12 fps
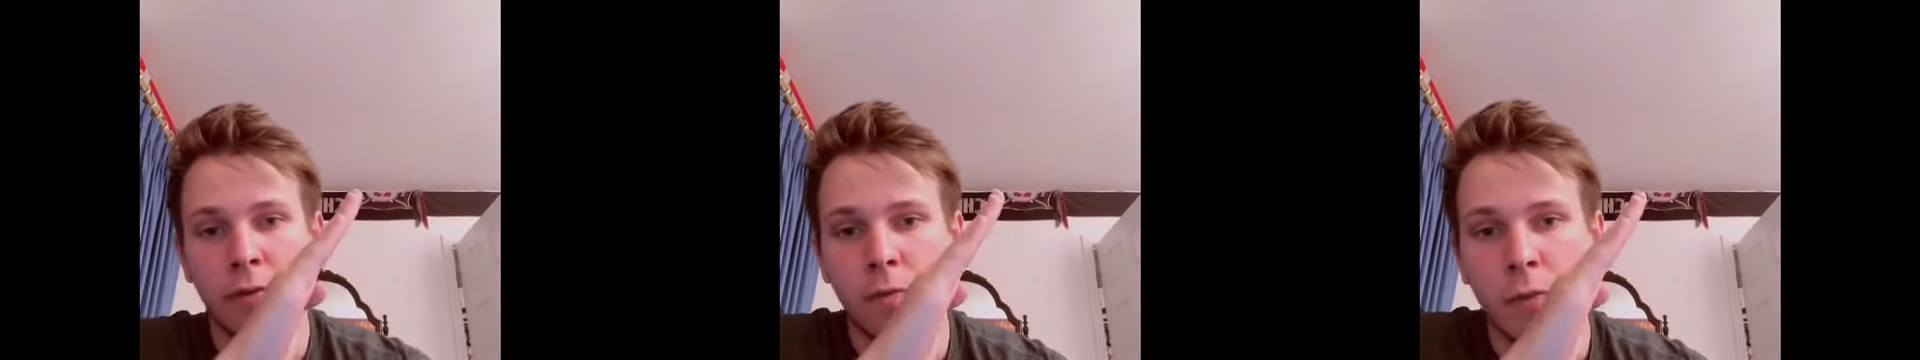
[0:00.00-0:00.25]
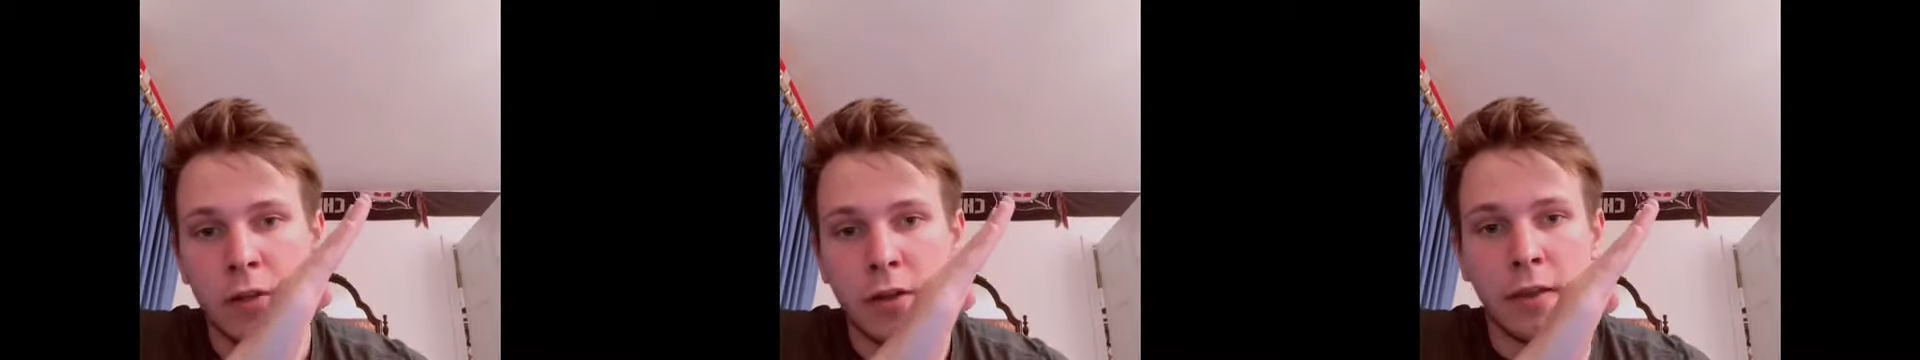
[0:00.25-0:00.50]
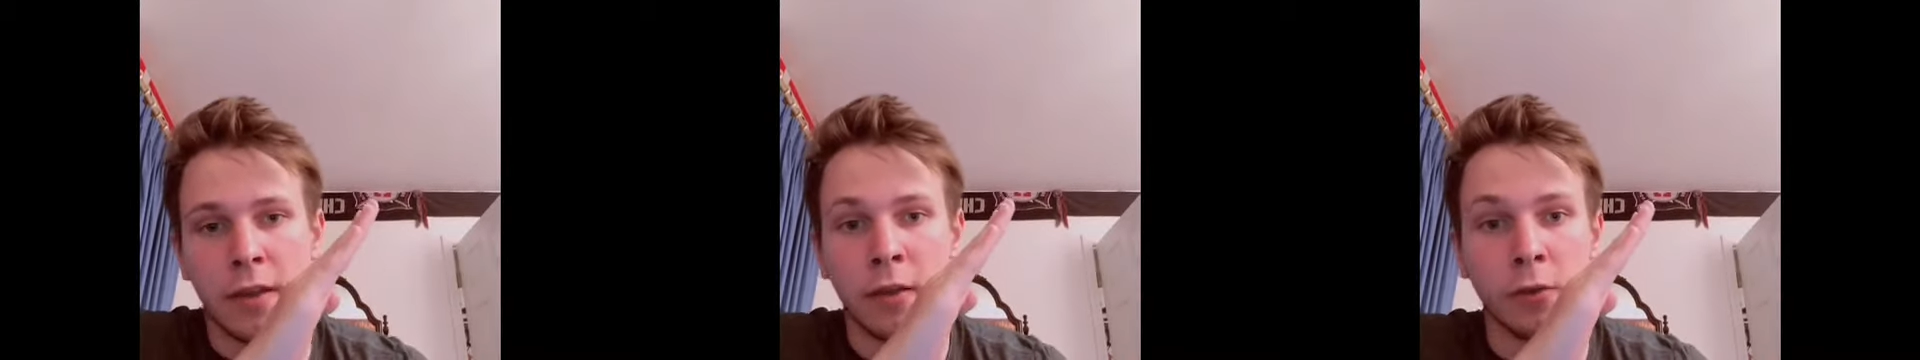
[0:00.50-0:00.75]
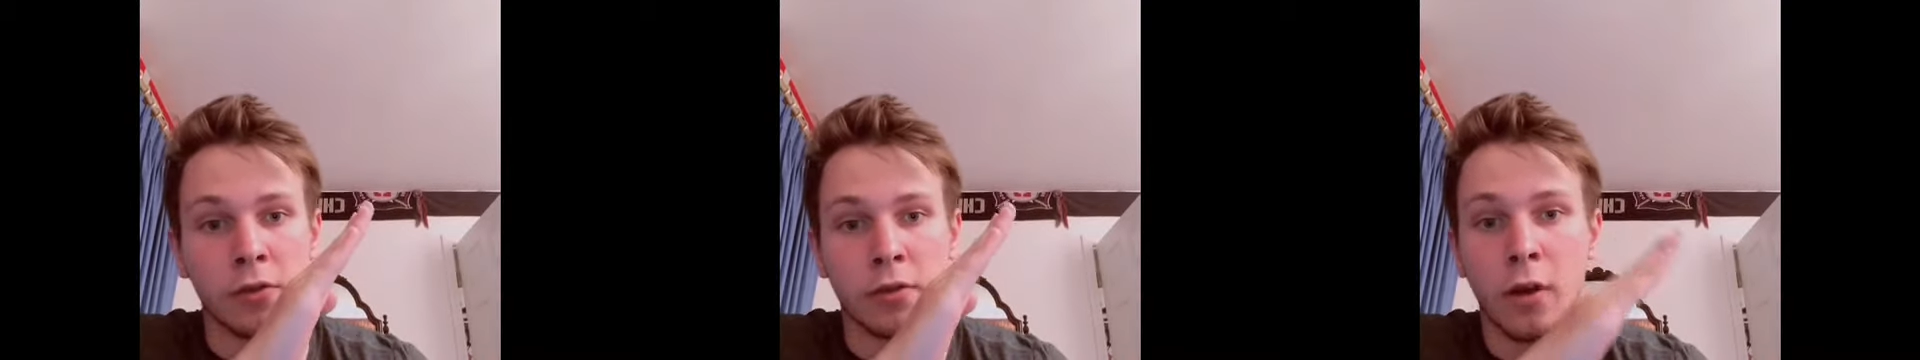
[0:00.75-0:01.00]
we saw that it
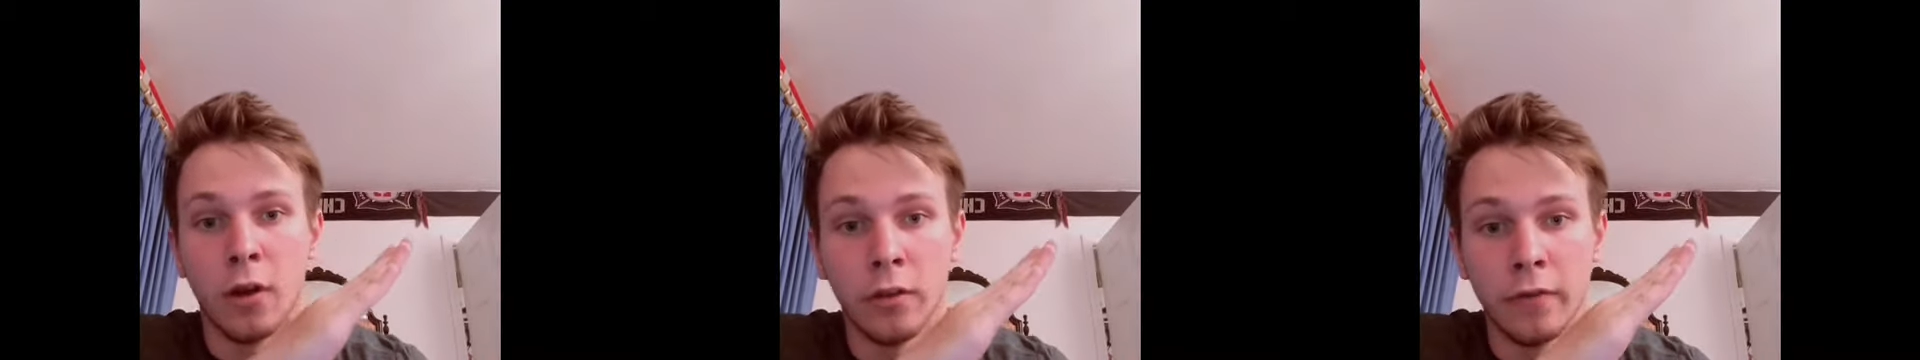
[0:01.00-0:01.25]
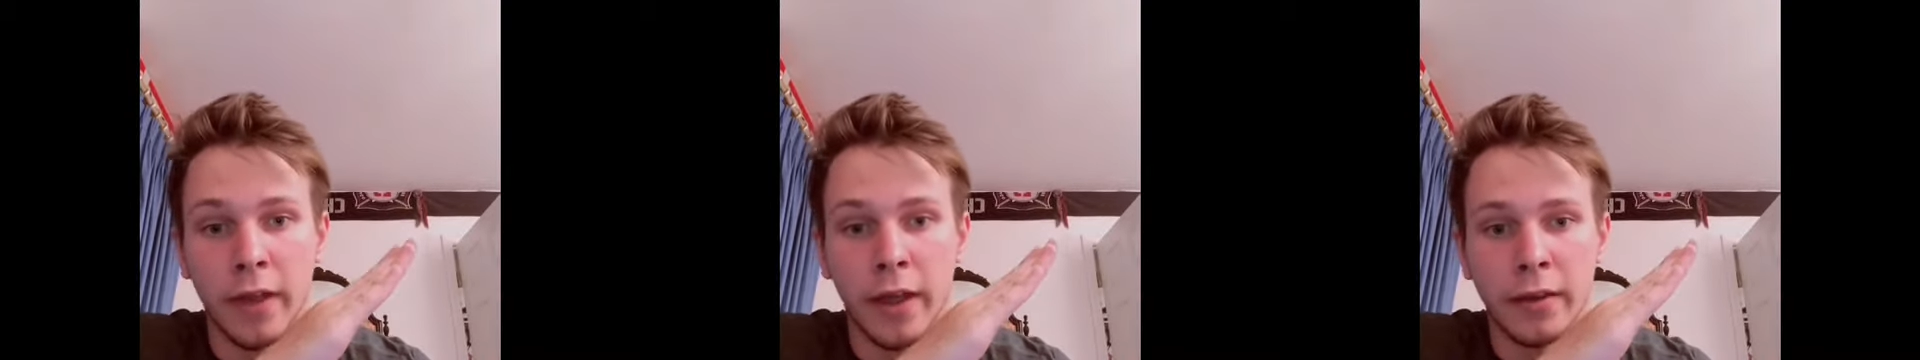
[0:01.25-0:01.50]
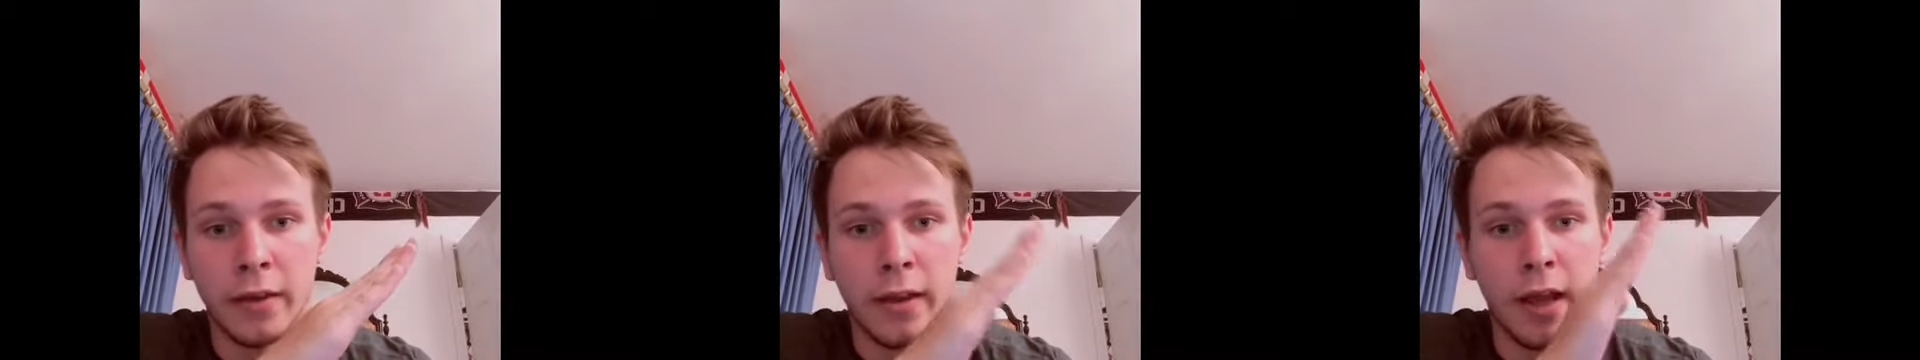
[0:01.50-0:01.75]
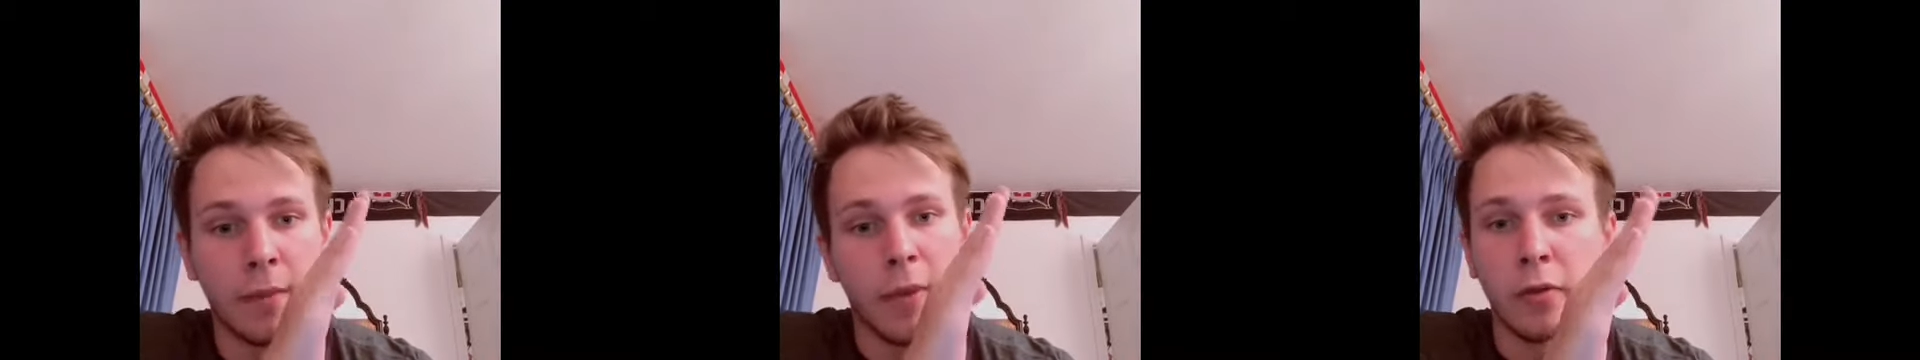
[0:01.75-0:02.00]
loses all of that
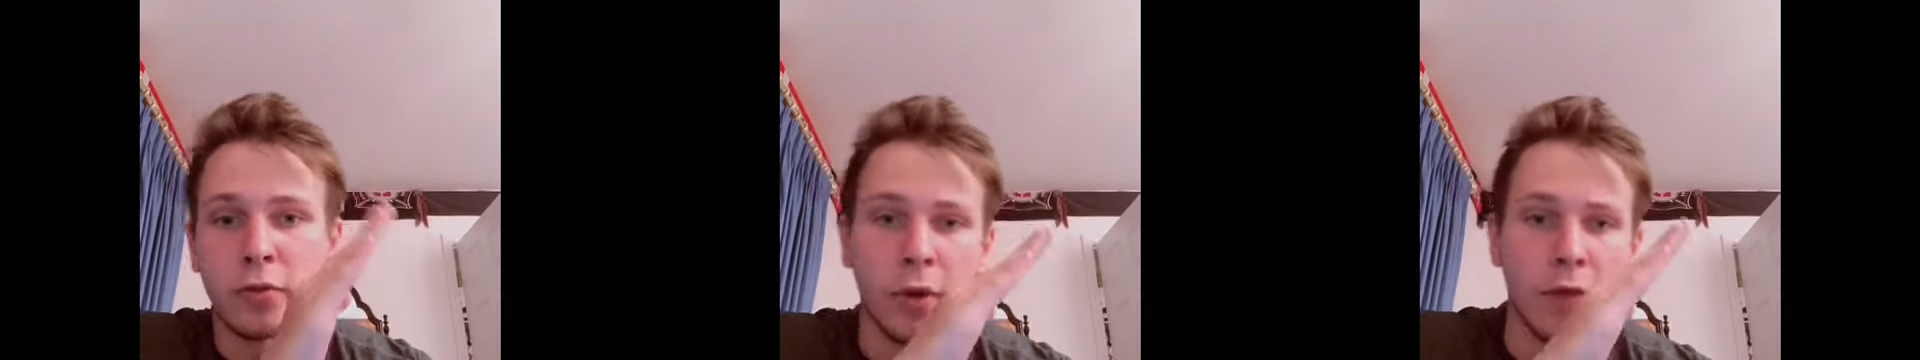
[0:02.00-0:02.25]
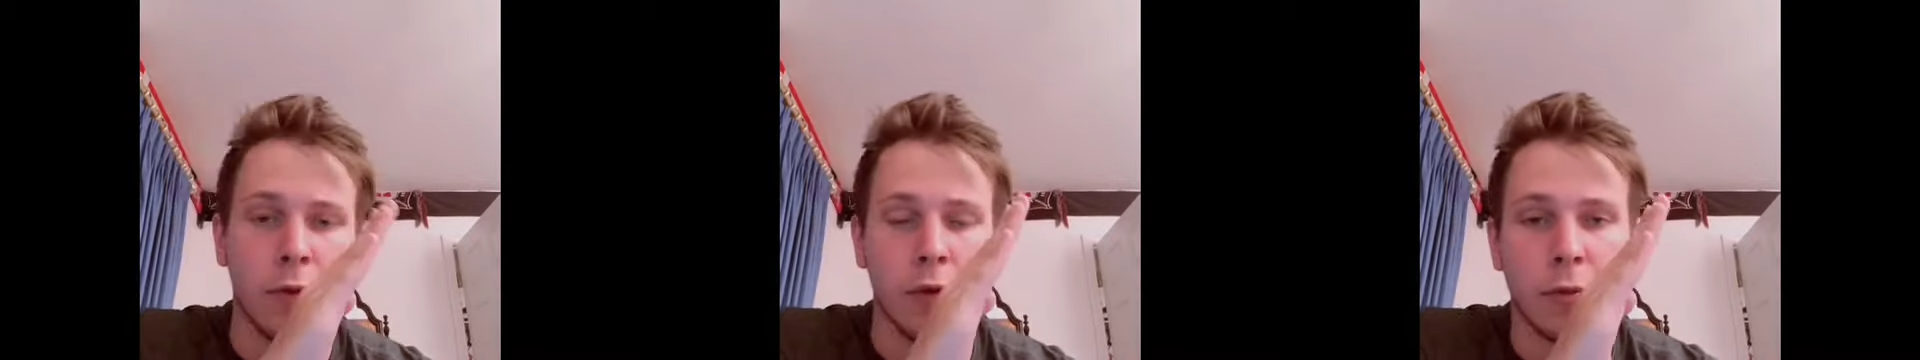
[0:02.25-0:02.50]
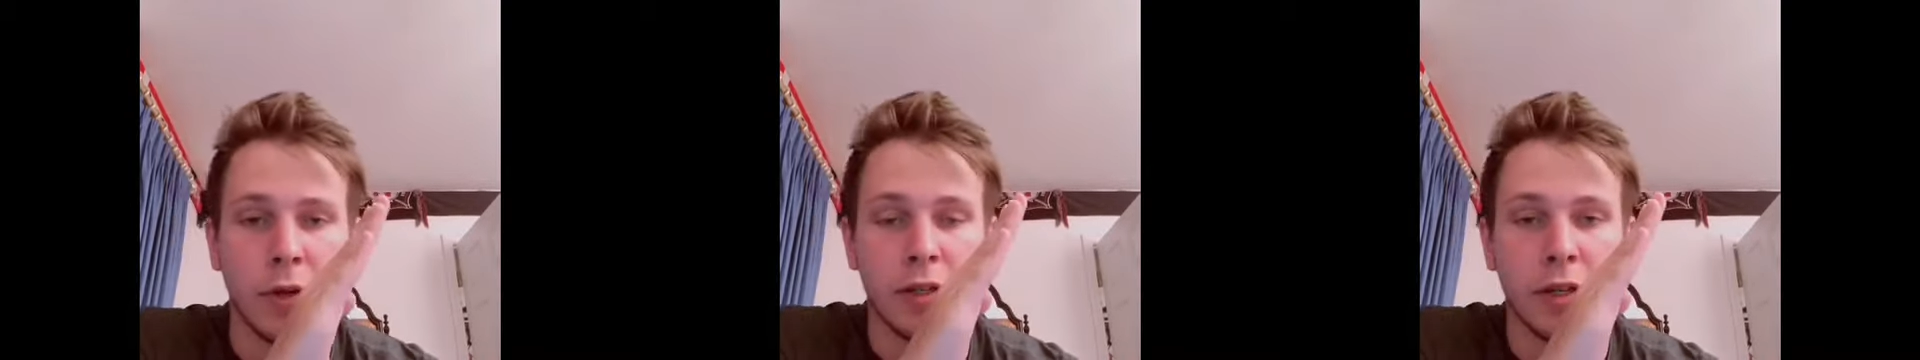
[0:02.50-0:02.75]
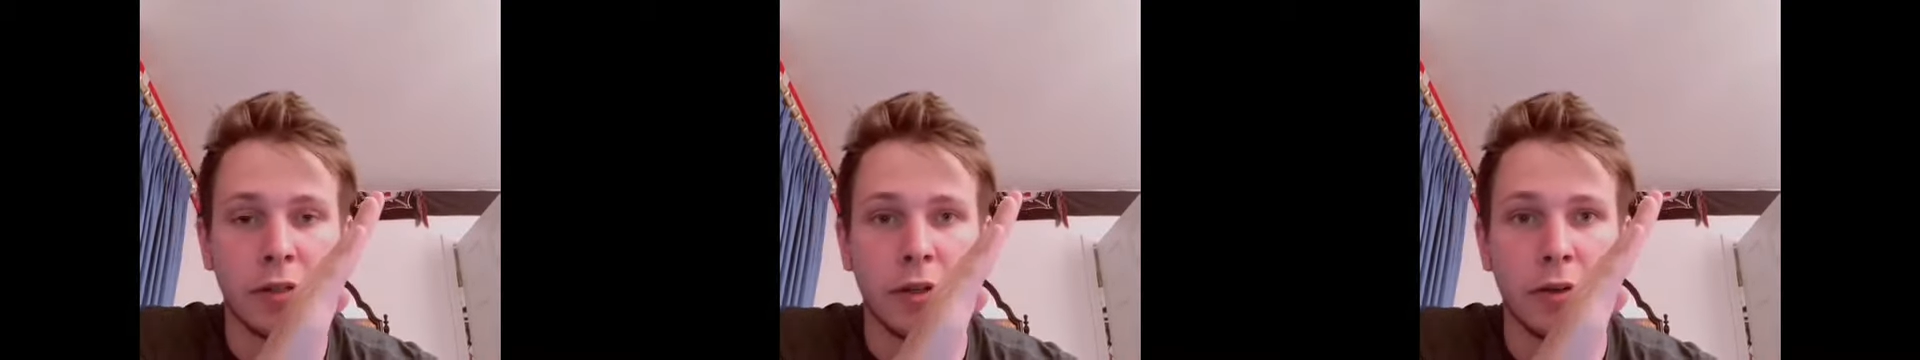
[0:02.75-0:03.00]
at about 24,
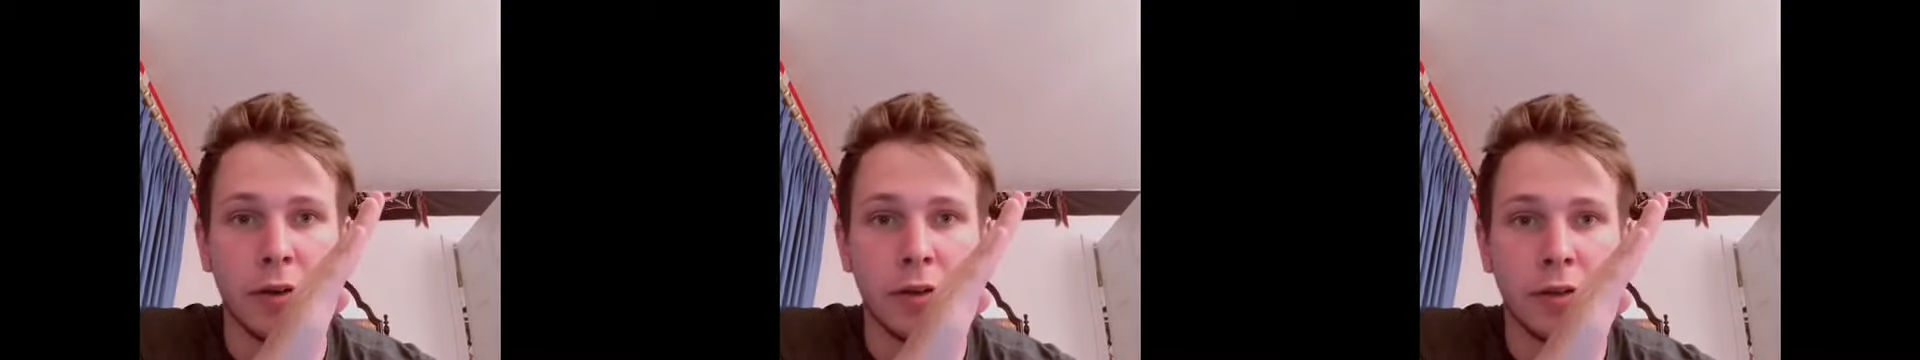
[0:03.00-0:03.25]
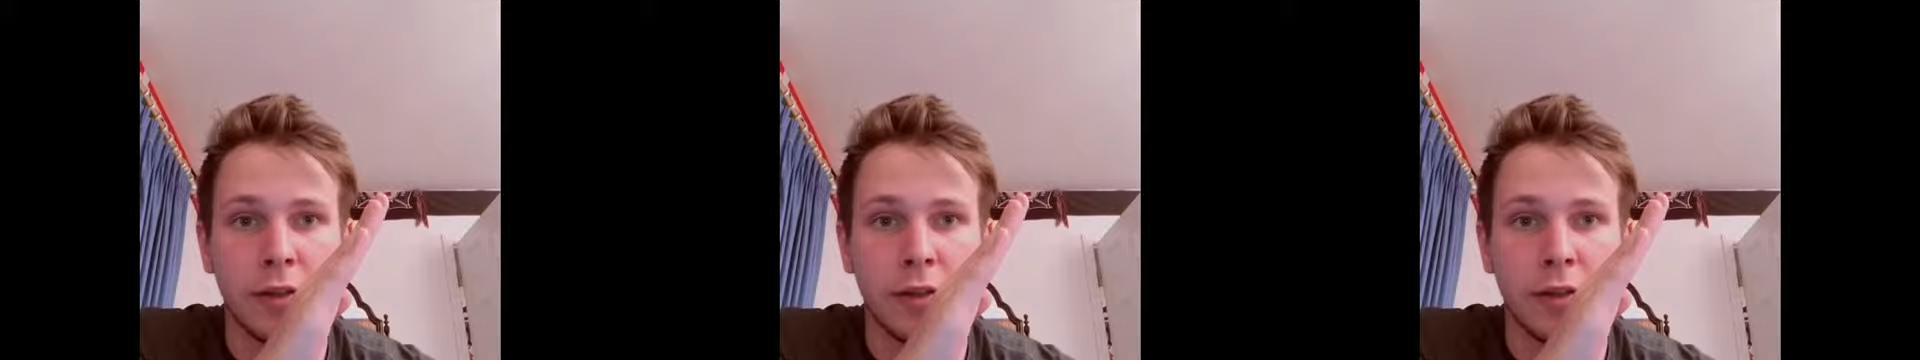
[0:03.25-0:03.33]
26 degrees.